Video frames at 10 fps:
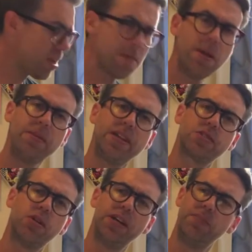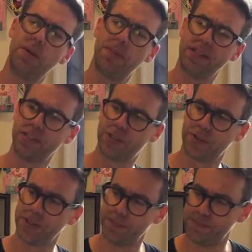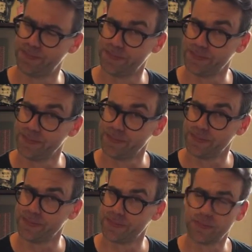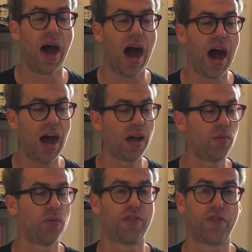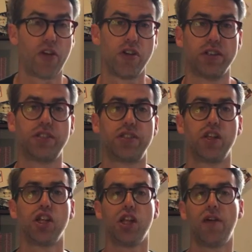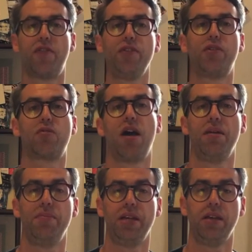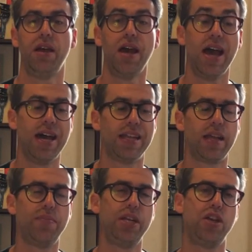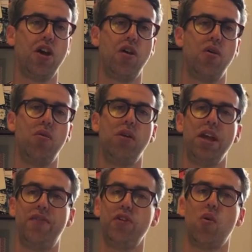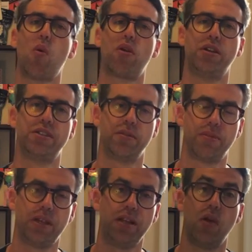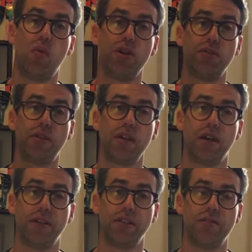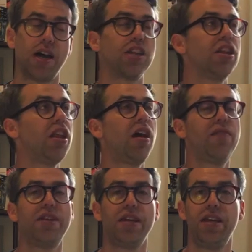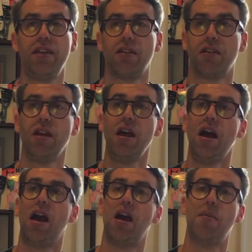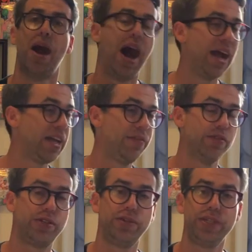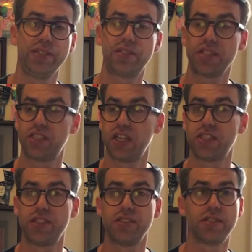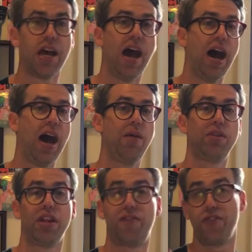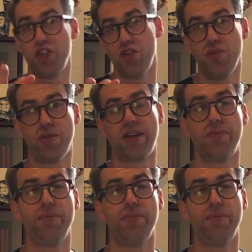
Maybe that's what he meant by destroy them. I would first love for you to write me and let me know if you ordered something and what you think of it. I'd love to hear. I can give you tuning suggestions. I would love for you to give